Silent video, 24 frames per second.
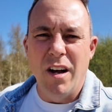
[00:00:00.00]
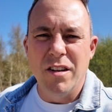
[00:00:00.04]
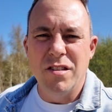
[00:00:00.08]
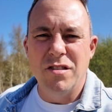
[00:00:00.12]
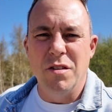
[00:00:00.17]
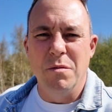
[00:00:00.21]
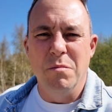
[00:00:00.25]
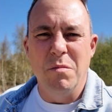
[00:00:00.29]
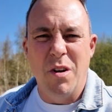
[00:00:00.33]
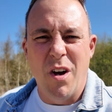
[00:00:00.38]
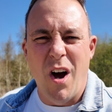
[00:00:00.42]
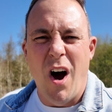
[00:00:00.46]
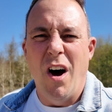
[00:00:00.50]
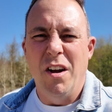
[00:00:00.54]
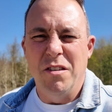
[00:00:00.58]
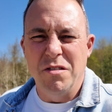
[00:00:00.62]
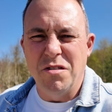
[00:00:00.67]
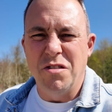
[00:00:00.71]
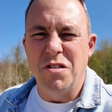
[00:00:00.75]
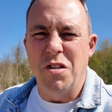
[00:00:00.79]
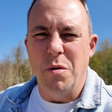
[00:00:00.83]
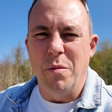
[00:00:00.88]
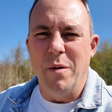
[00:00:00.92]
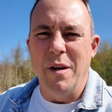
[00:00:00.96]
are some
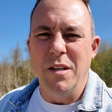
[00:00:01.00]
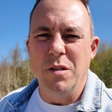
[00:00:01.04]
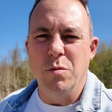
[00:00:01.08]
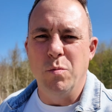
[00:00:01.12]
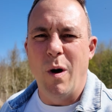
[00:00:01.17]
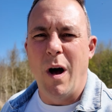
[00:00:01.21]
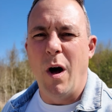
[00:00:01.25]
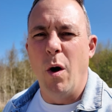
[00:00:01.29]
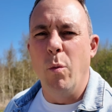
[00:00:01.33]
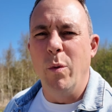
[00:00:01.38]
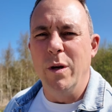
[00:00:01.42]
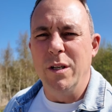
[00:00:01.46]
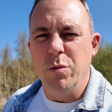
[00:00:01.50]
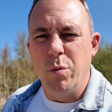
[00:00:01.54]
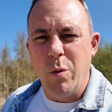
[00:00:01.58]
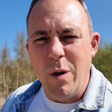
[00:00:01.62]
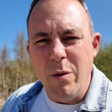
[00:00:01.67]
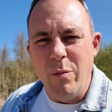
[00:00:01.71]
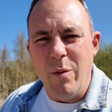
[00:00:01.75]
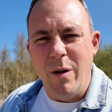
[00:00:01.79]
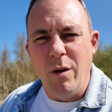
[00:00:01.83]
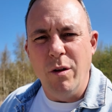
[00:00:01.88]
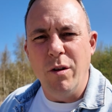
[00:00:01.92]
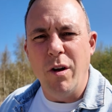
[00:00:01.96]
cons to it as well, which
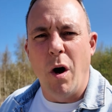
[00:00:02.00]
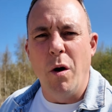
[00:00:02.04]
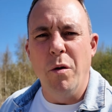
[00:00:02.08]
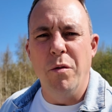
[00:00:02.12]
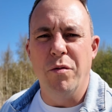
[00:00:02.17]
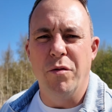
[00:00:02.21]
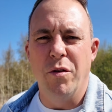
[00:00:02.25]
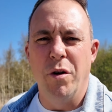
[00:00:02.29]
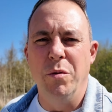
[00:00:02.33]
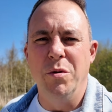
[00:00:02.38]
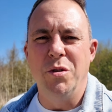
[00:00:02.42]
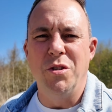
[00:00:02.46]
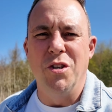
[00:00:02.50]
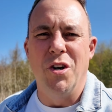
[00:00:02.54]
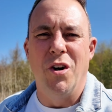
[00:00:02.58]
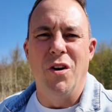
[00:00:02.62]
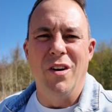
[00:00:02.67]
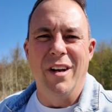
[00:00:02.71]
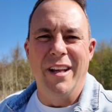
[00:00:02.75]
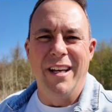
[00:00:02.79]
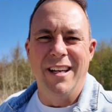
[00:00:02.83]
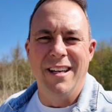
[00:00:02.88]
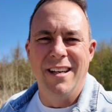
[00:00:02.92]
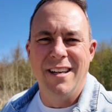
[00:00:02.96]
we will go through
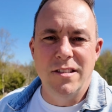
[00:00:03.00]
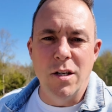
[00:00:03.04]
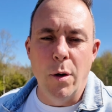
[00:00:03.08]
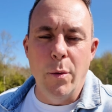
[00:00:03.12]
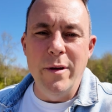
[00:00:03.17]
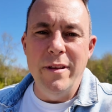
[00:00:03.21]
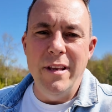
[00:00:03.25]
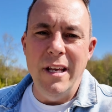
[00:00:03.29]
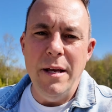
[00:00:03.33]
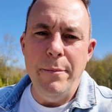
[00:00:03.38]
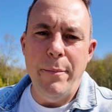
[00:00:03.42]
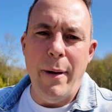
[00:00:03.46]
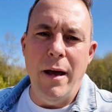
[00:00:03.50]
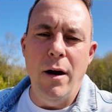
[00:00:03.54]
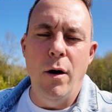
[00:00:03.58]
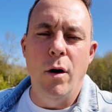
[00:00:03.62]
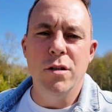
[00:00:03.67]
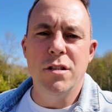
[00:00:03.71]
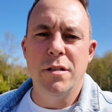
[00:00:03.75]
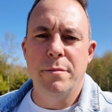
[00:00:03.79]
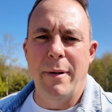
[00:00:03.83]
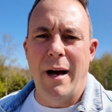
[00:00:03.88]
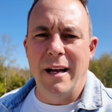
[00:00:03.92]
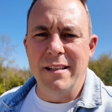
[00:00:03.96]
shortly. So with eBay
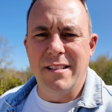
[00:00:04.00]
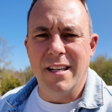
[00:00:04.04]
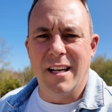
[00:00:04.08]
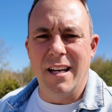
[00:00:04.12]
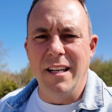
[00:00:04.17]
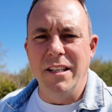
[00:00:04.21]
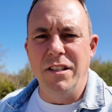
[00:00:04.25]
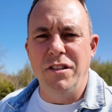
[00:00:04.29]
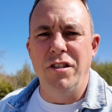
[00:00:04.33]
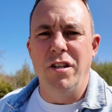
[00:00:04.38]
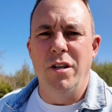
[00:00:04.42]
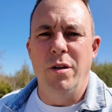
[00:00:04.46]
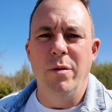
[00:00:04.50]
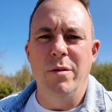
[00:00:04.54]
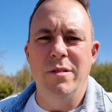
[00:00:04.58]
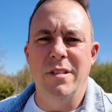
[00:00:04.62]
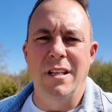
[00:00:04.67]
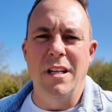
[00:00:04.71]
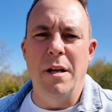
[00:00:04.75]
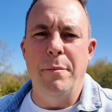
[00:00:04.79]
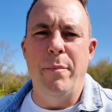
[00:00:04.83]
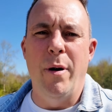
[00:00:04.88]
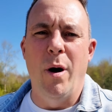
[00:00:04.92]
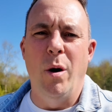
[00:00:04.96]
automatically
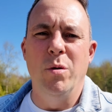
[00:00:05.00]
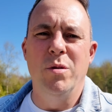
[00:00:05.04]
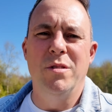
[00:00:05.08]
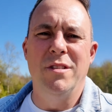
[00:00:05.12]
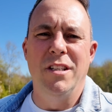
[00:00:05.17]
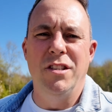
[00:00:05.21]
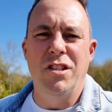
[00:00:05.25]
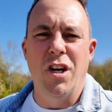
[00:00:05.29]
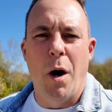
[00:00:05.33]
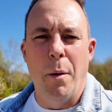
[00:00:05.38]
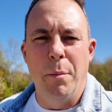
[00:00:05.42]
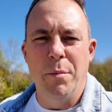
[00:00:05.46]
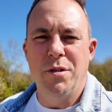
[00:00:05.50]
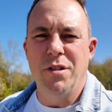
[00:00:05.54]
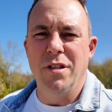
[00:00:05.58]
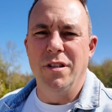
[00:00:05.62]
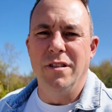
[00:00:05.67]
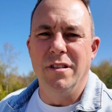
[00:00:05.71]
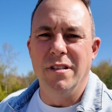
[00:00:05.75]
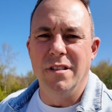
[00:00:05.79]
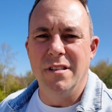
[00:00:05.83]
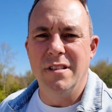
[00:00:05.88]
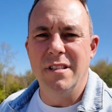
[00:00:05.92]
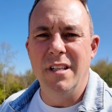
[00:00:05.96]
choosing the postage
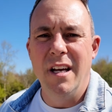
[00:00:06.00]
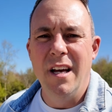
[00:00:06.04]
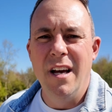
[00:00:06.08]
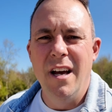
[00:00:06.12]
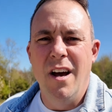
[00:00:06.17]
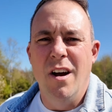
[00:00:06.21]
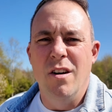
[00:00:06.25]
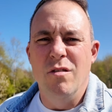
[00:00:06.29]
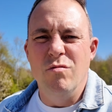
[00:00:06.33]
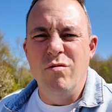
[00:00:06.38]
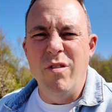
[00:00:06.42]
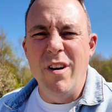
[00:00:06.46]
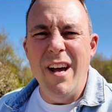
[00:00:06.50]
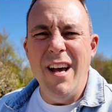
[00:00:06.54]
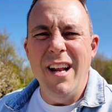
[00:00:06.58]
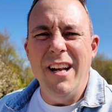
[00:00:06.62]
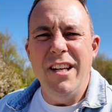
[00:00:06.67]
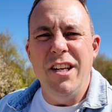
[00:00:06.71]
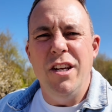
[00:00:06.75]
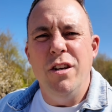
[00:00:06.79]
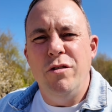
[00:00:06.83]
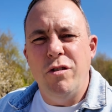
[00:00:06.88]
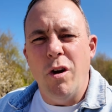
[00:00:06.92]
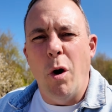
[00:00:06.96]
options,
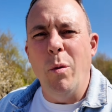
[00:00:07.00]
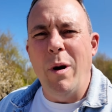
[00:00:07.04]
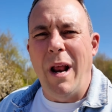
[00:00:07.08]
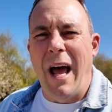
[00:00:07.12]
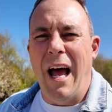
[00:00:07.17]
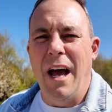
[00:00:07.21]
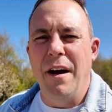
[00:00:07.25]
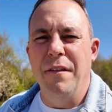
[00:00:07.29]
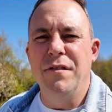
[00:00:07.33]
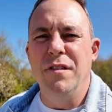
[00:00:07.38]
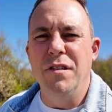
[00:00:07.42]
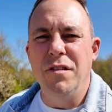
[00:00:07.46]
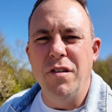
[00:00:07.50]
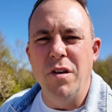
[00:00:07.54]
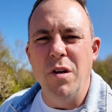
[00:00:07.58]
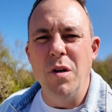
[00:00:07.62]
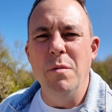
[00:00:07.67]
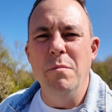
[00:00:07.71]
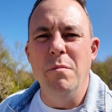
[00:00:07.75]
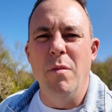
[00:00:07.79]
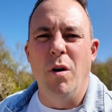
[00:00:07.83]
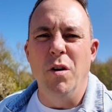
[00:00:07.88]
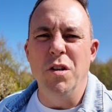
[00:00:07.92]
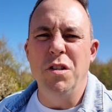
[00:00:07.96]
really you don't have to
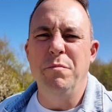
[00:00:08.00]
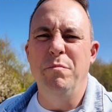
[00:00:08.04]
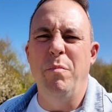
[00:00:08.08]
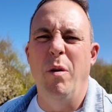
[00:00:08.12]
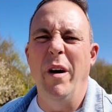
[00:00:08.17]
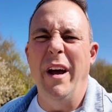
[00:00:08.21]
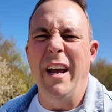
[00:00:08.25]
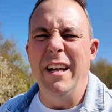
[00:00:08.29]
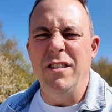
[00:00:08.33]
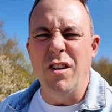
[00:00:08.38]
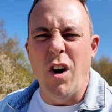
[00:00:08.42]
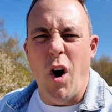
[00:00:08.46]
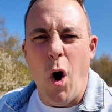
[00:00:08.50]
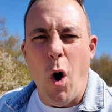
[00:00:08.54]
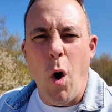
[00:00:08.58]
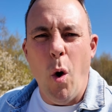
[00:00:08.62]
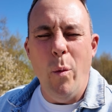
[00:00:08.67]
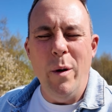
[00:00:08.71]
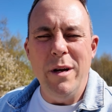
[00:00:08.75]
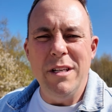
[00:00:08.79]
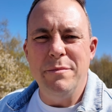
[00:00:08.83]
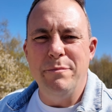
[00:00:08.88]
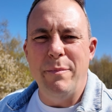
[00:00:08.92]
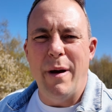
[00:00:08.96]
do much, but it's
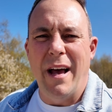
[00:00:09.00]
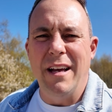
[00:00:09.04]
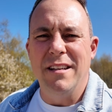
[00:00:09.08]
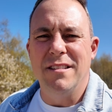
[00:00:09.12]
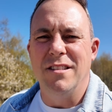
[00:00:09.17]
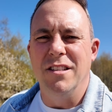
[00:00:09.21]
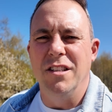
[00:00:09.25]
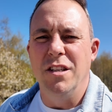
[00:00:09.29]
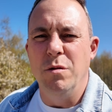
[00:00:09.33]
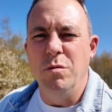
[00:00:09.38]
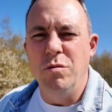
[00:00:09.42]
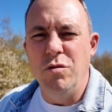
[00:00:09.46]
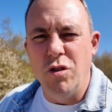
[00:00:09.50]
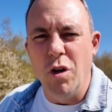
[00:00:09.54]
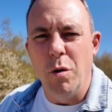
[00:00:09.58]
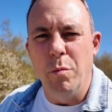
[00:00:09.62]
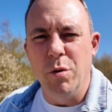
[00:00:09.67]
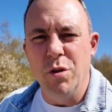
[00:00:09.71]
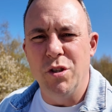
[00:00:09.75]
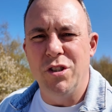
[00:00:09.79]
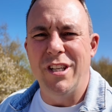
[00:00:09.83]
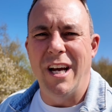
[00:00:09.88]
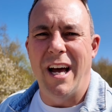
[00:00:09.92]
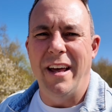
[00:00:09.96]
always best that you
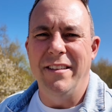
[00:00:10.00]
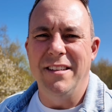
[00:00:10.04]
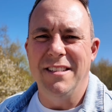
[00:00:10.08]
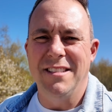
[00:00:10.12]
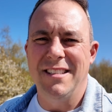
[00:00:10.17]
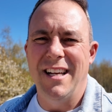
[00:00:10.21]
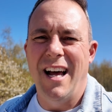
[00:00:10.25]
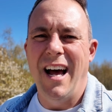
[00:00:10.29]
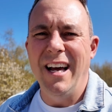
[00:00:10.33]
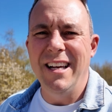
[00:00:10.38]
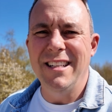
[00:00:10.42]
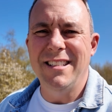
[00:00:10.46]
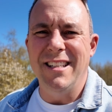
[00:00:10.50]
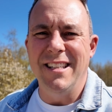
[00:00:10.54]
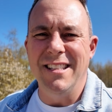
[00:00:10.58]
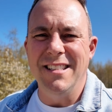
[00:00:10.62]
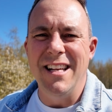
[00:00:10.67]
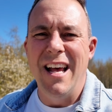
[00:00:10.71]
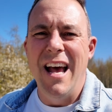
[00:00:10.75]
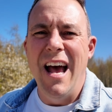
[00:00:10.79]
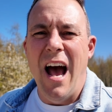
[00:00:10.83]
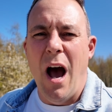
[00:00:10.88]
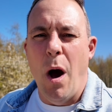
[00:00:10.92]
double check the sizes